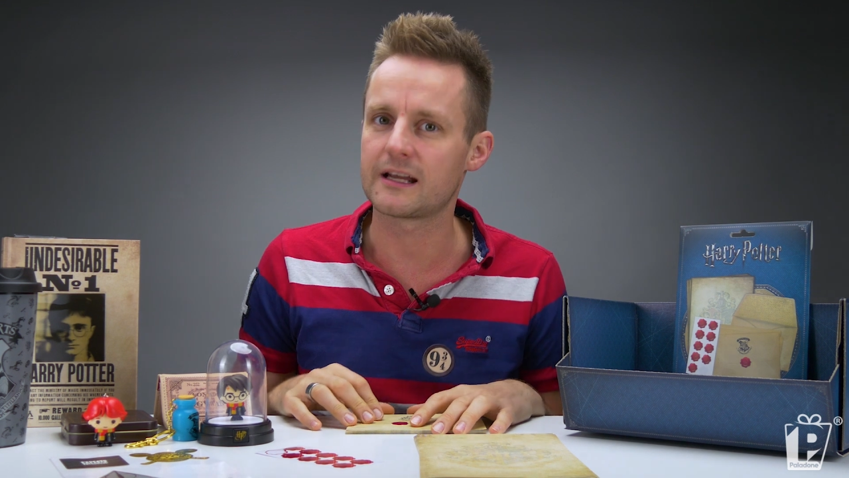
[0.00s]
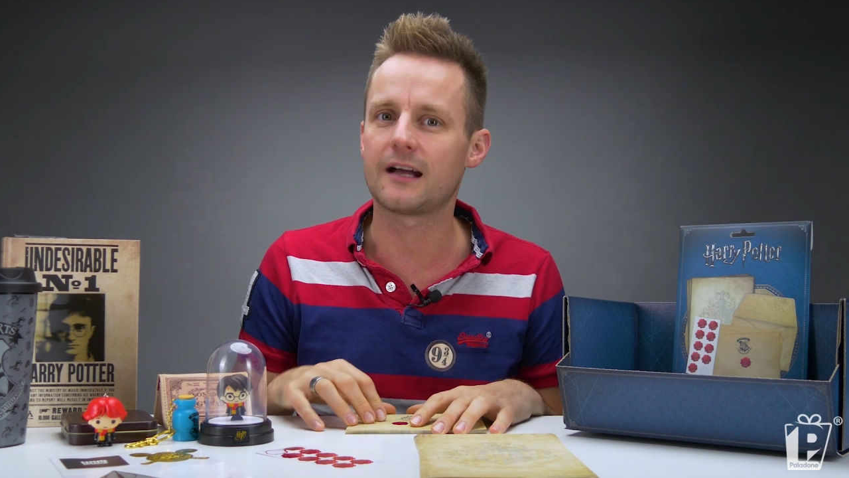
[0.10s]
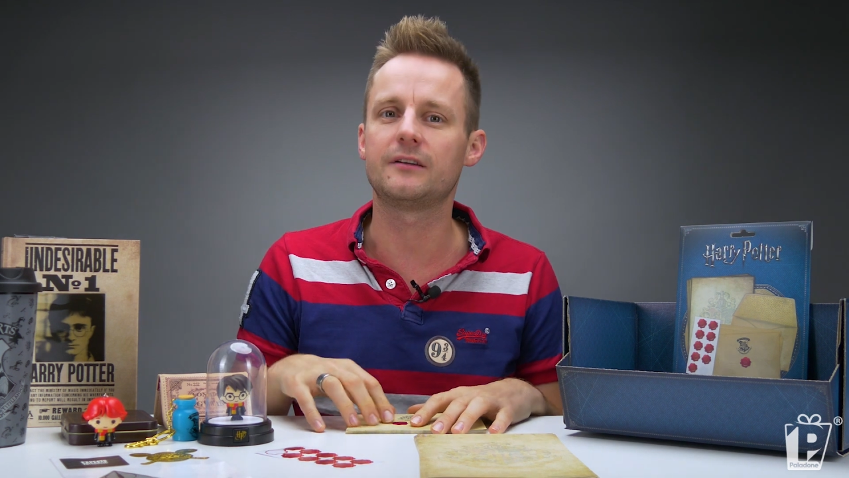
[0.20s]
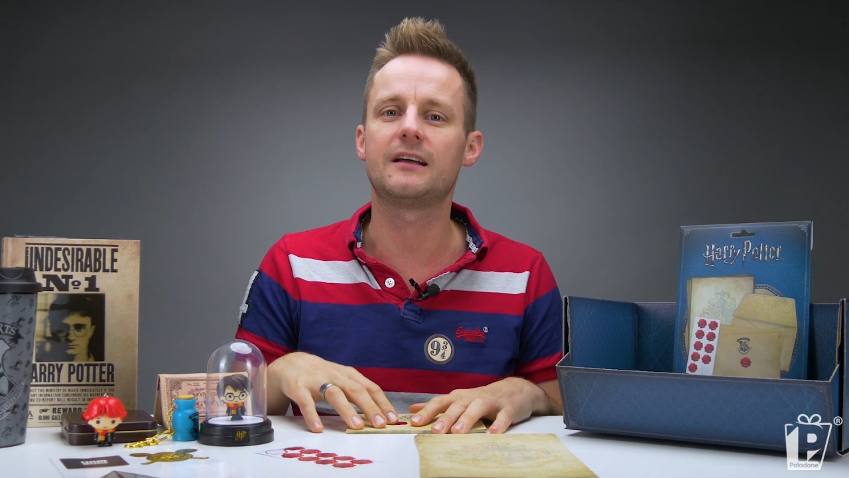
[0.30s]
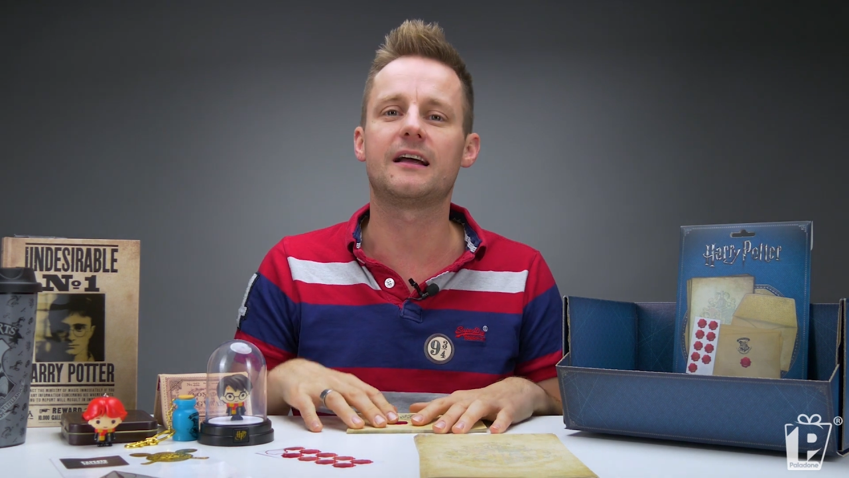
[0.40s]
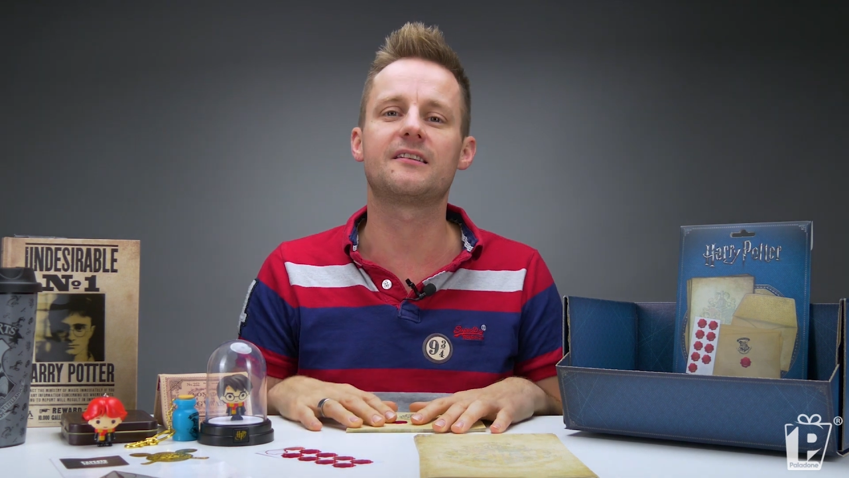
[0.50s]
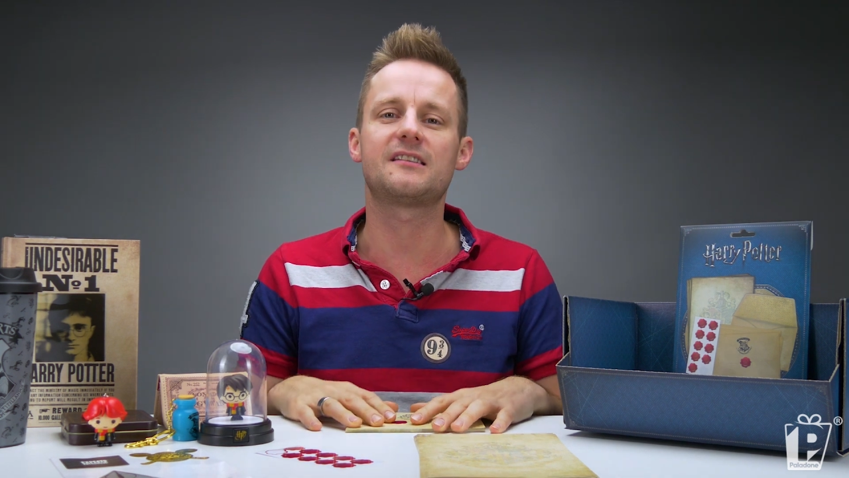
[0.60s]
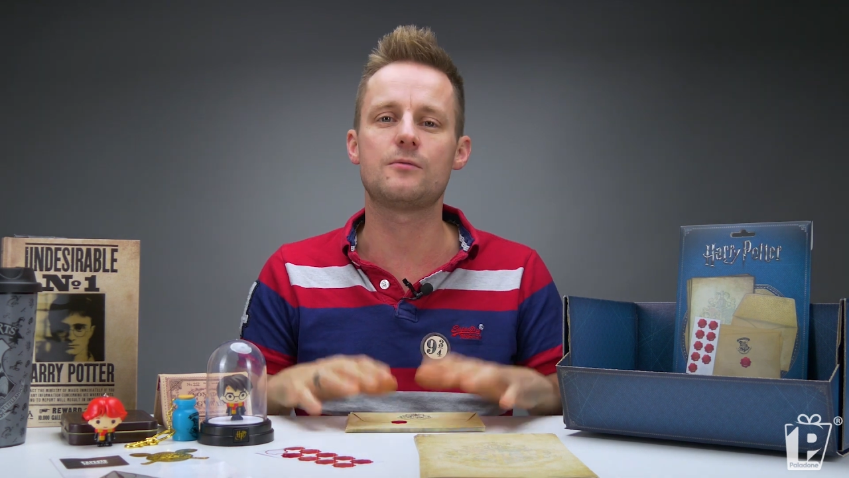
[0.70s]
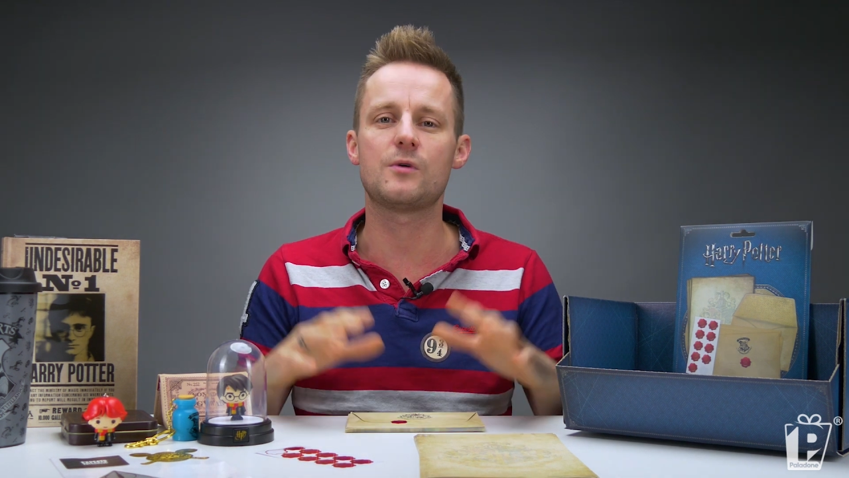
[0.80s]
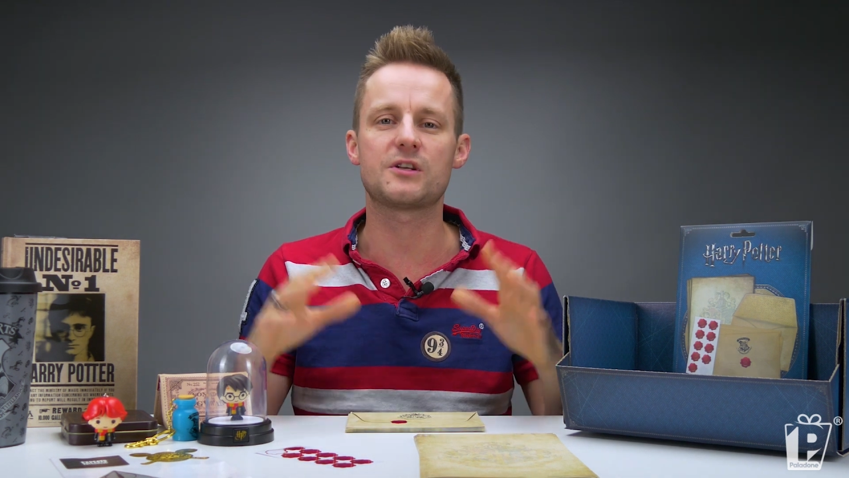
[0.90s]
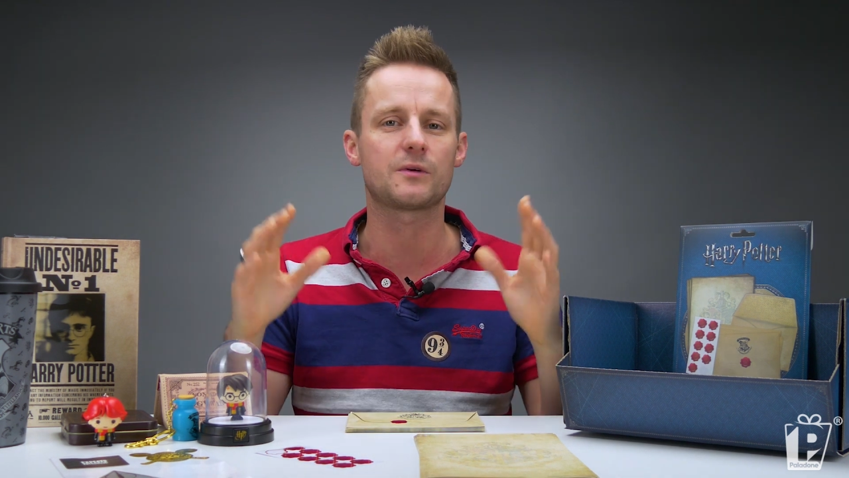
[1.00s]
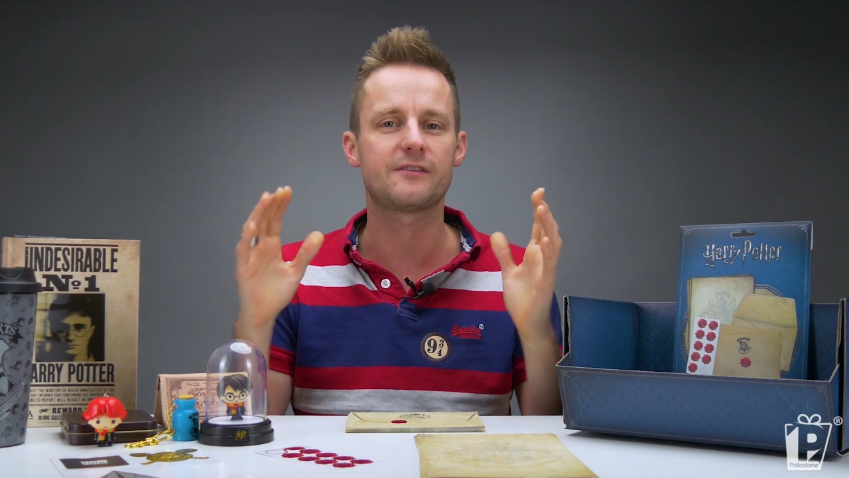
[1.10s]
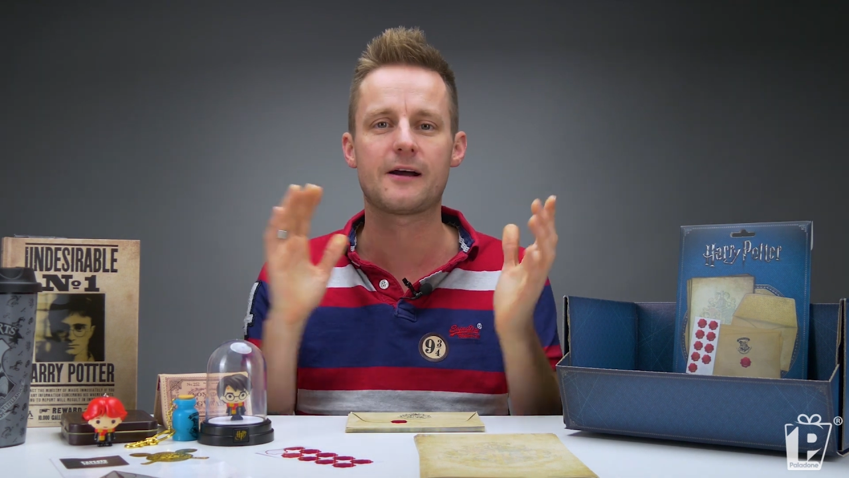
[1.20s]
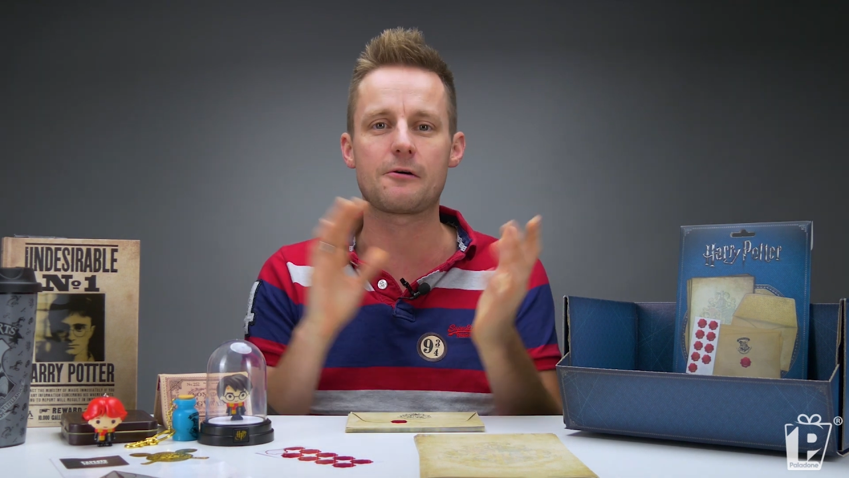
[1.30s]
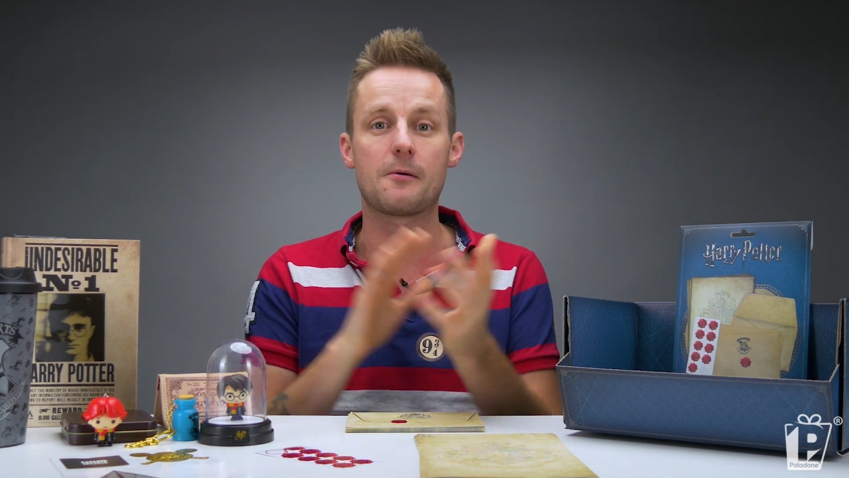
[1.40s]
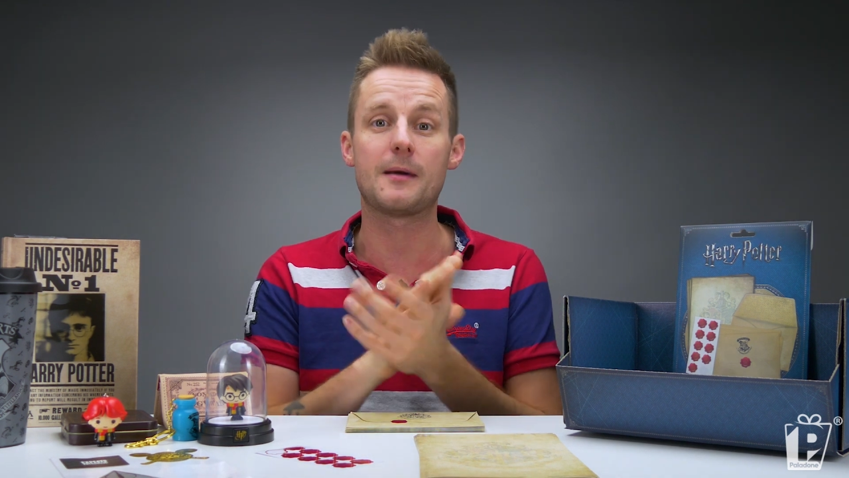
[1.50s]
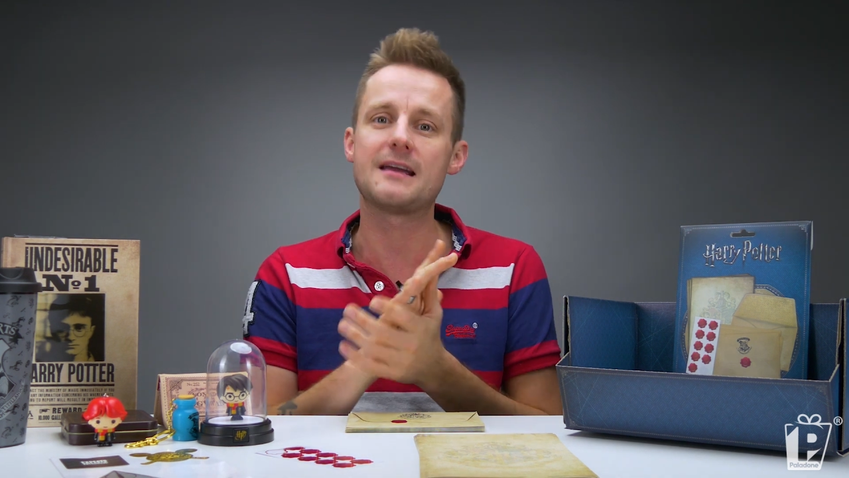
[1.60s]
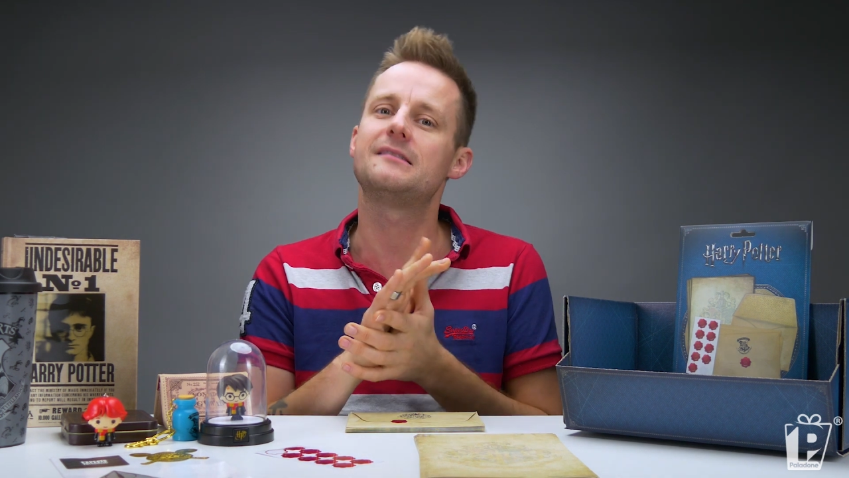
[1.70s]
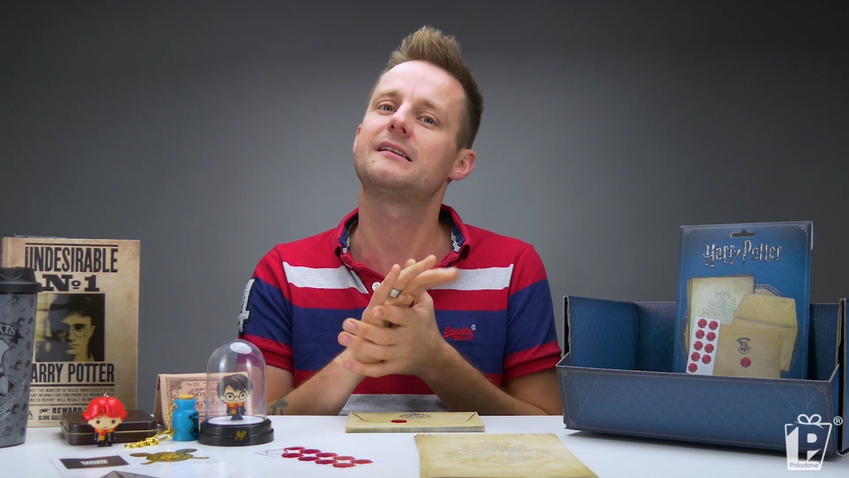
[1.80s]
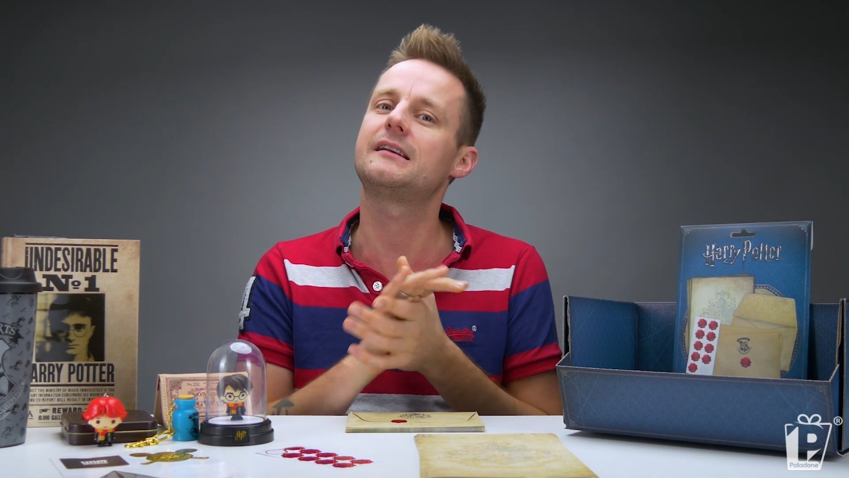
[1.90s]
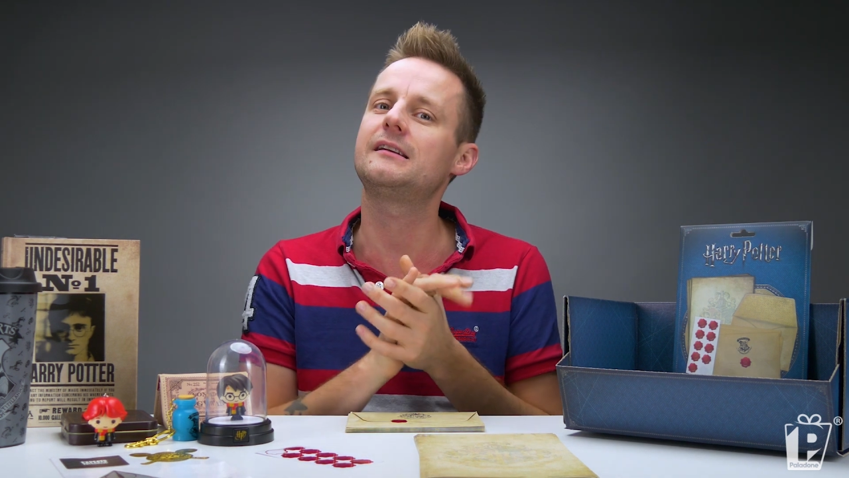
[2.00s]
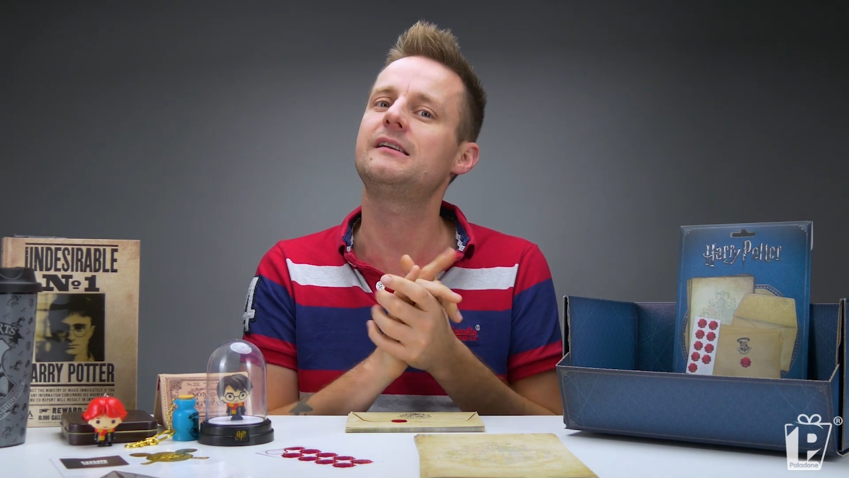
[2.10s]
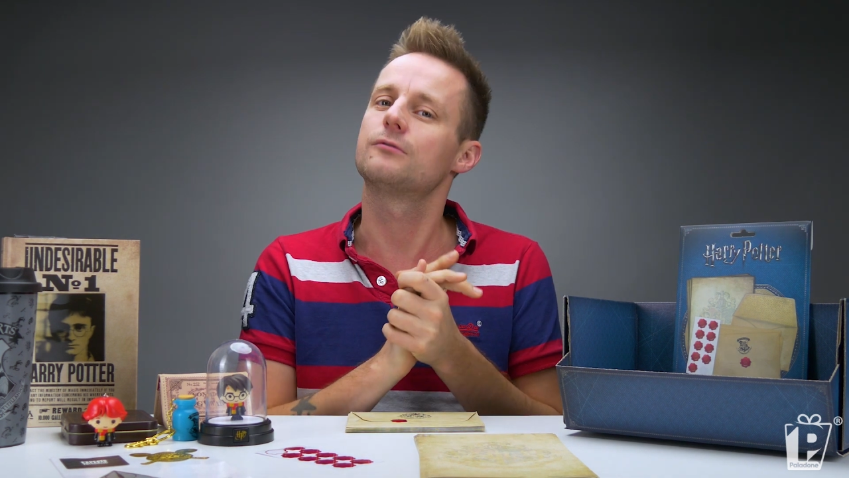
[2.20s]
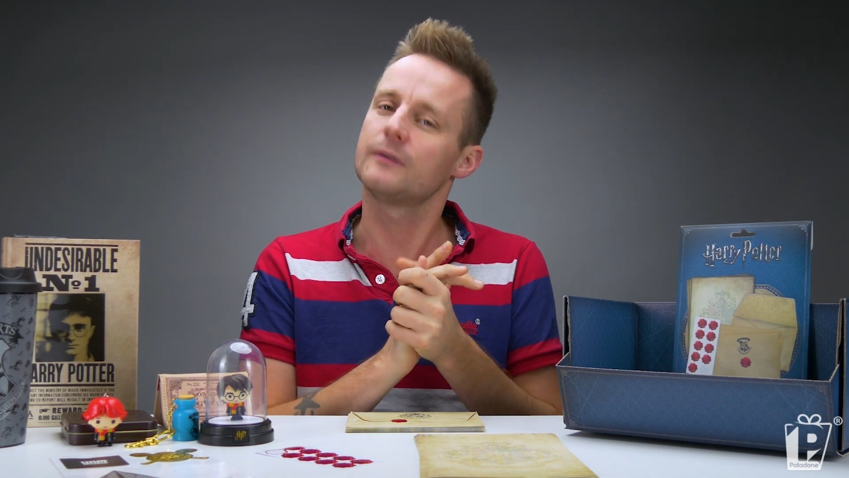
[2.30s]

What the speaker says: down and see which one of our amazing